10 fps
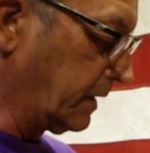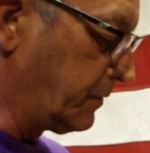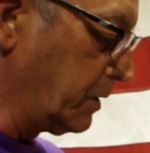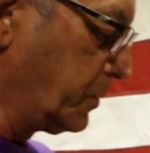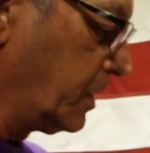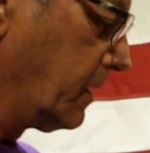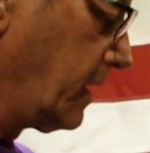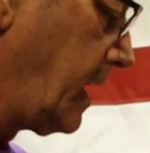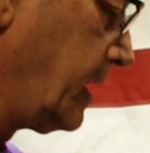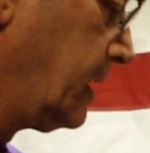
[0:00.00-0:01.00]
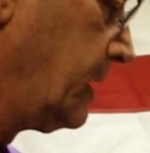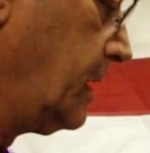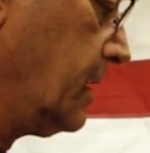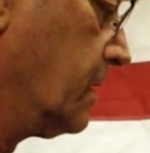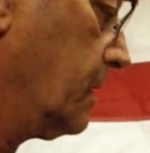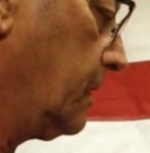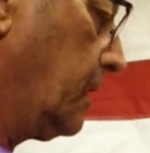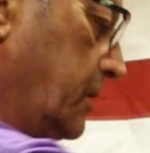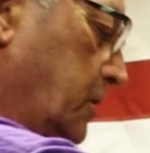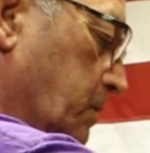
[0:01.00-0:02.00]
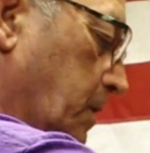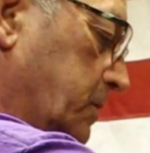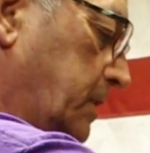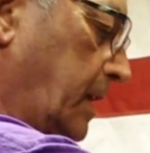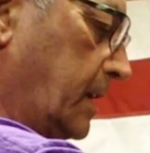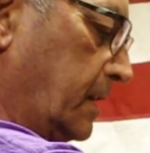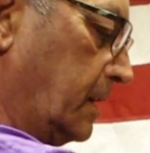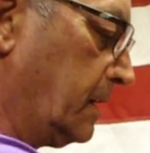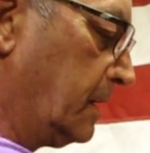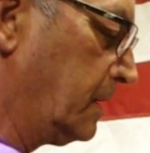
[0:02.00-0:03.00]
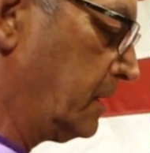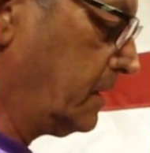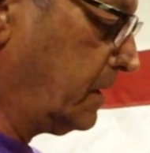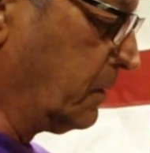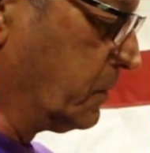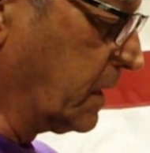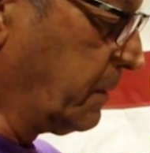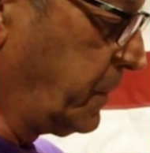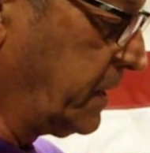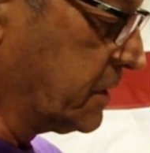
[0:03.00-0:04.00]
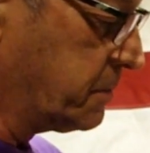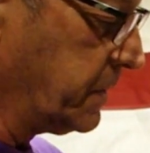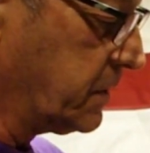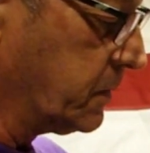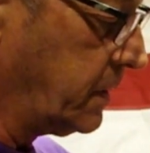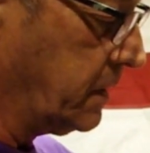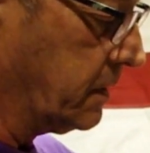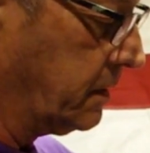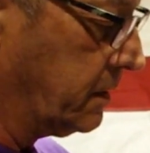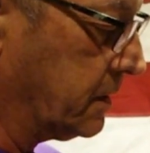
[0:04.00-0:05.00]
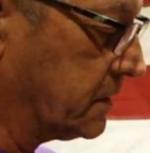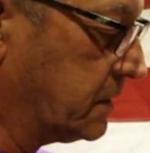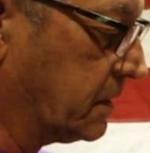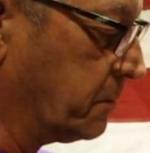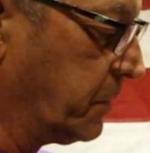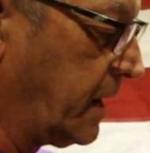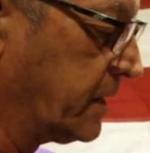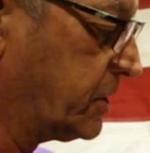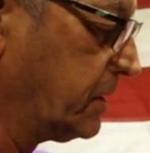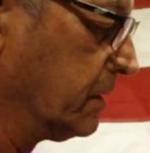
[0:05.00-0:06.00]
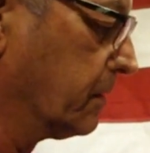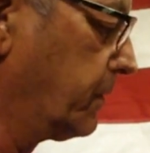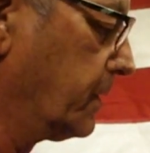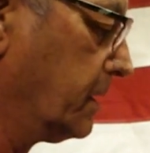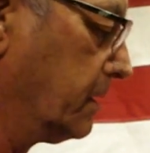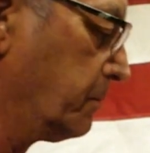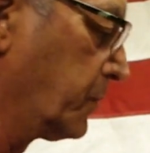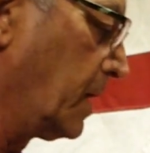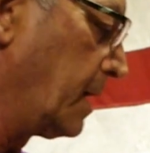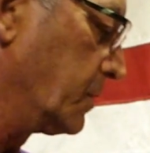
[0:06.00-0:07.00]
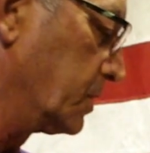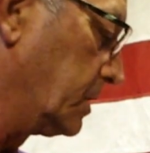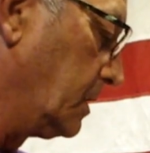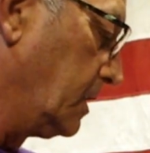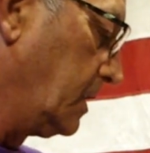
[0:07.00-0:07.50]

If you put your hand in here and you rotate it, it will get pinched between this and the blast shield for the primers.